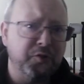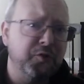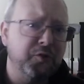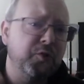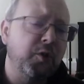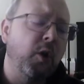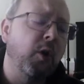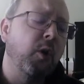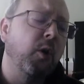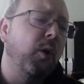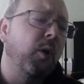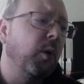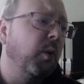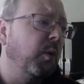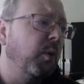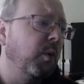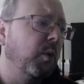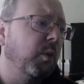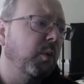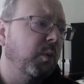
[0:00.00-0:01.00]

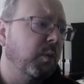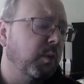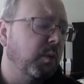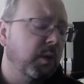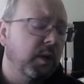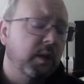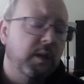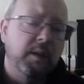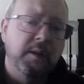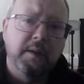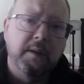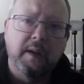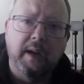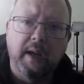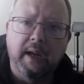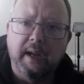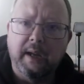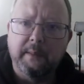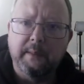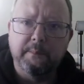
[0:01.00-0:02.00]
so
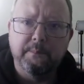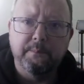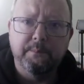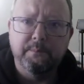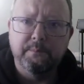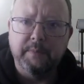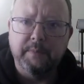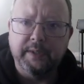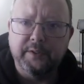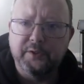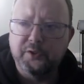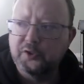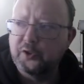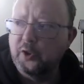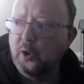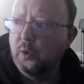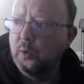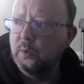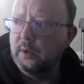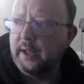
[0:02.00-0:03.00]
it's
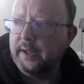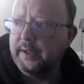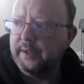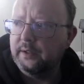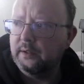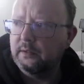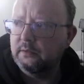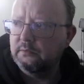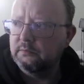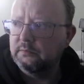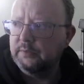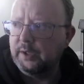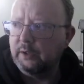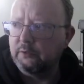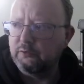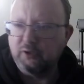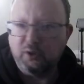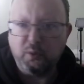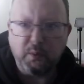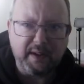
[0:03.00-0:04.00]
so
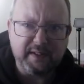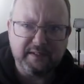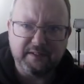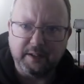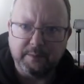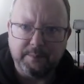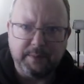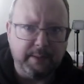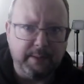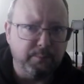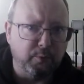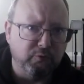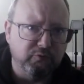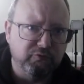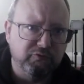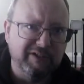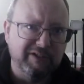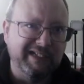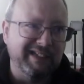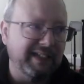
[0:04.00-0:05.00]
requested.
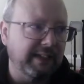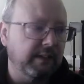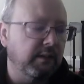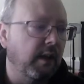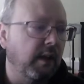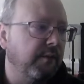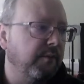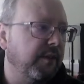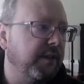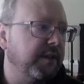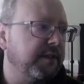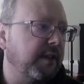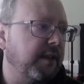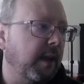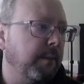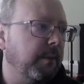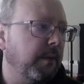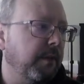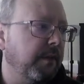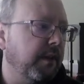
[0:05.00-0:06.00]
People really love this
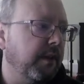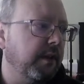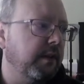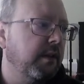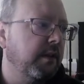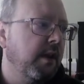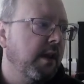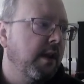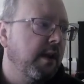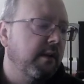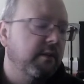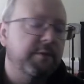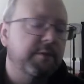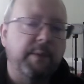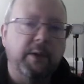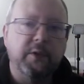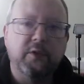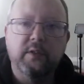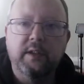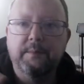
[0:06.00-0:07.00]
type of thing,
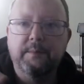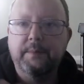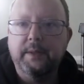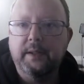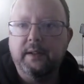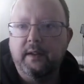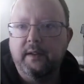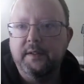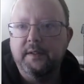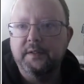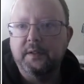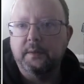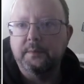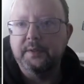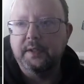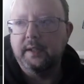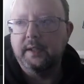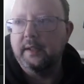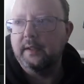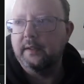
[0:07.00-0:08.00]
especially because
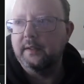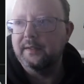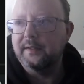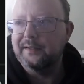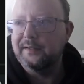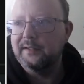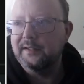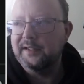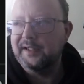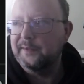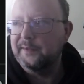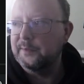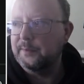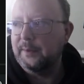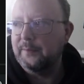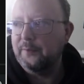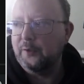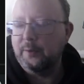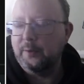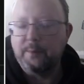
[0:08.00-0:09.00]
Obsidian seems to
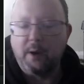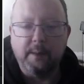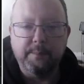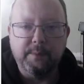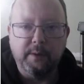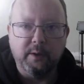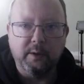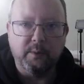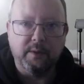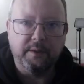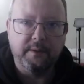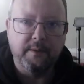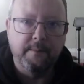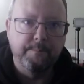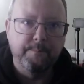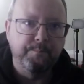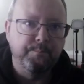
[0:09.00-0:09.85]
be very popular with